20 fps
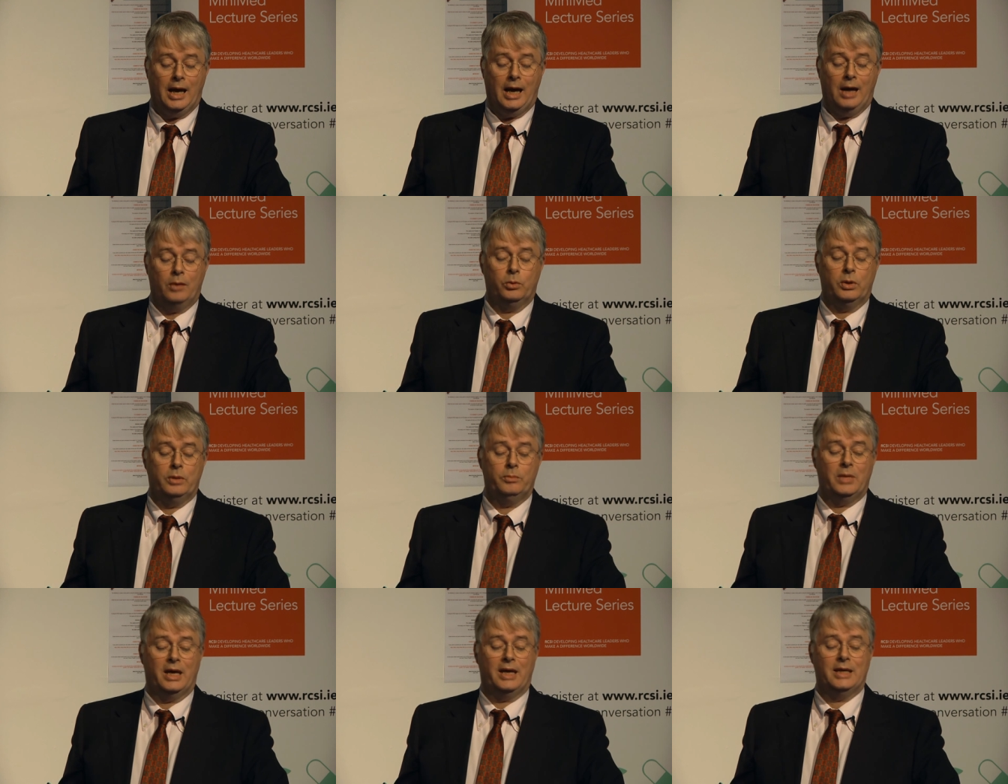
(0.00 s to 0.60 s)
And
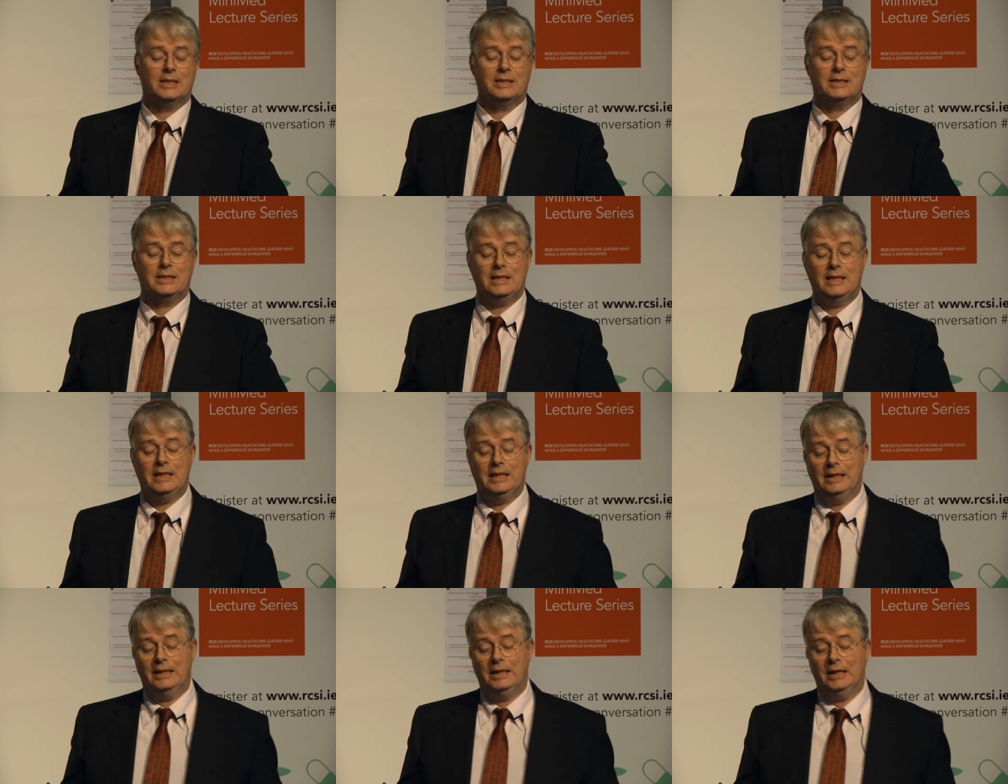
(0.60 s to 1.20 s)
we may
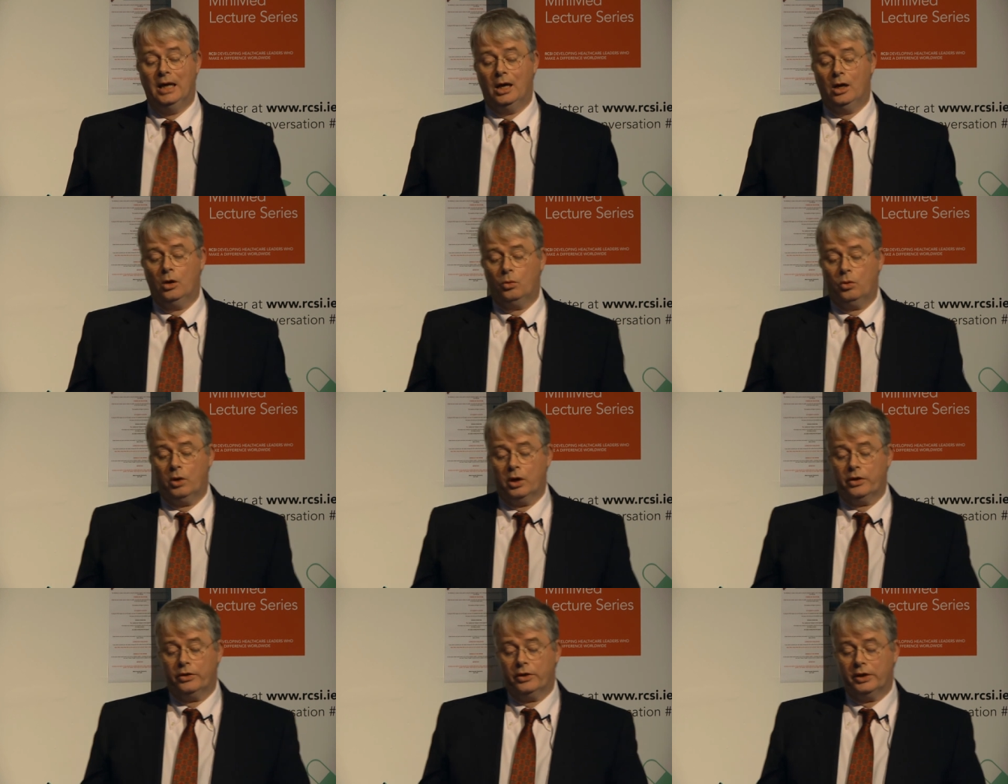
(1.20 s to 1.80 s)
see
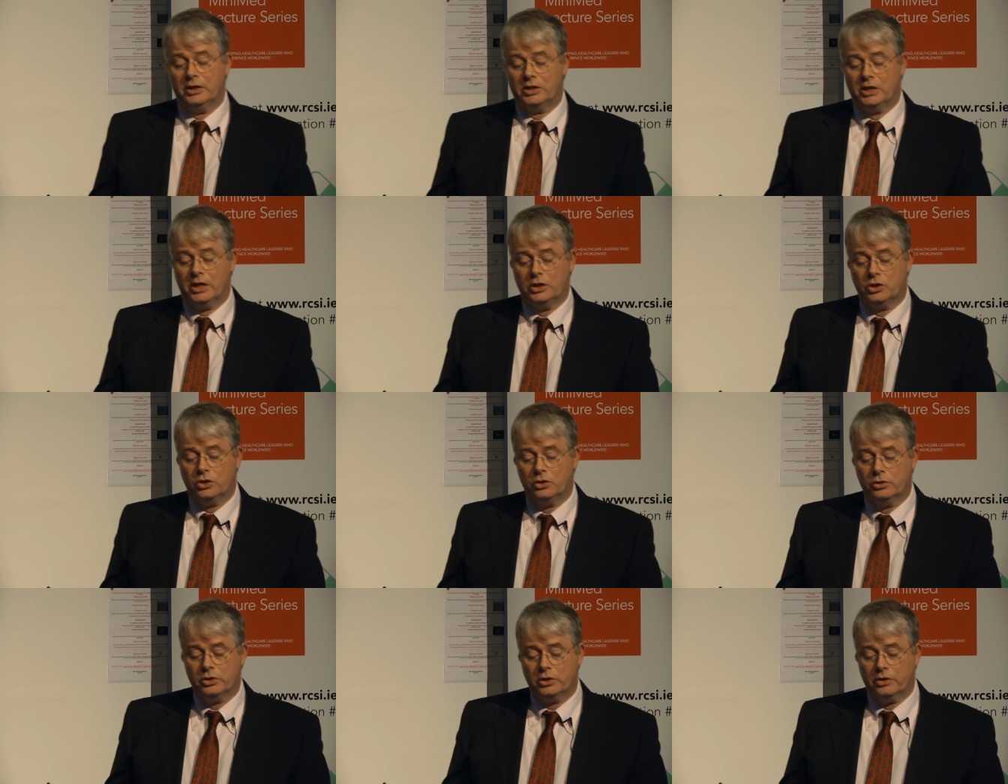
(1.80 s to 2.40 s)
where the
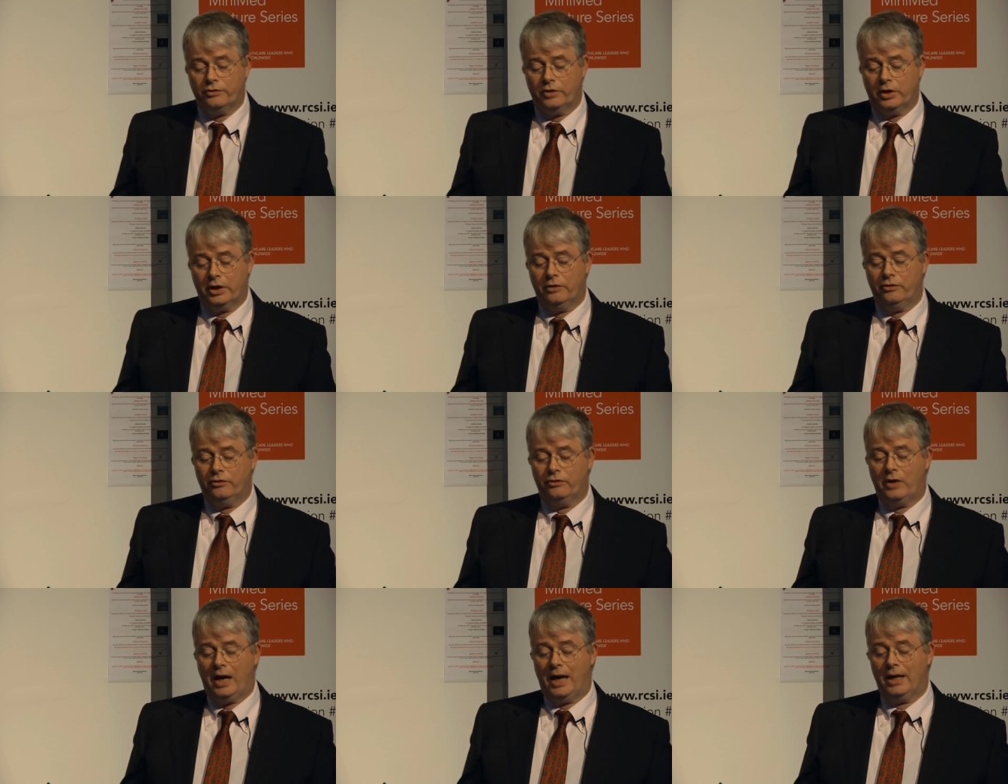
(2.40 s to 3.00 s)
tissues are very
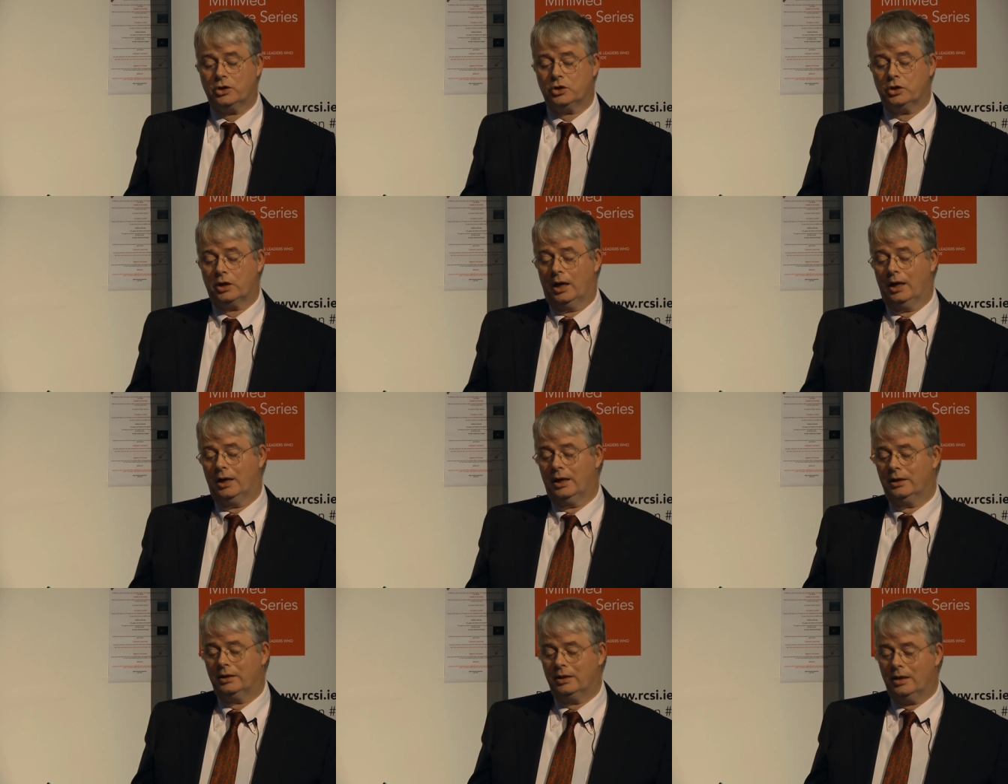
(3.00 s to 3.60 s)

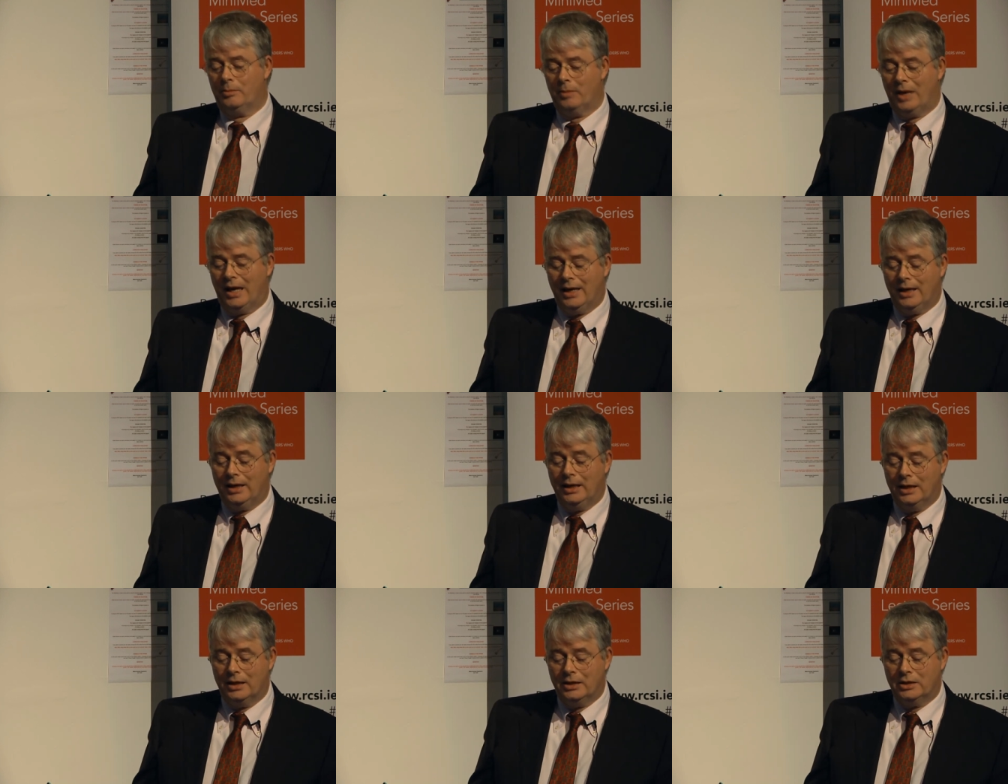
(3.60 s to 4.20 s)
fragile and they
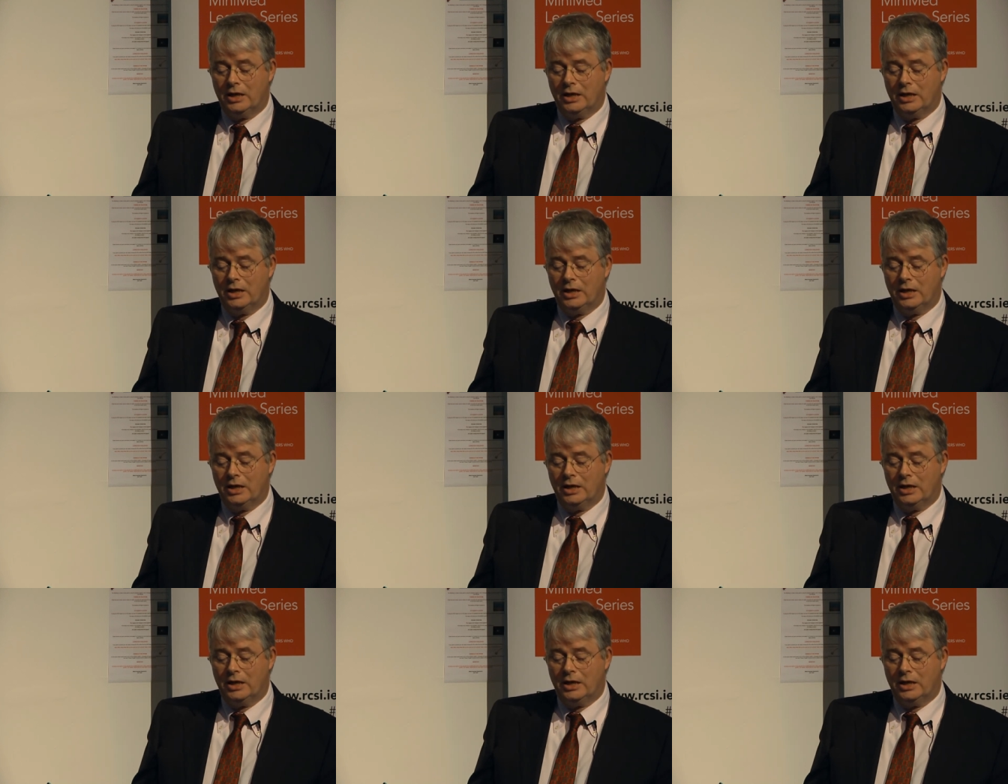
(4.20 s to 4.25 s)
may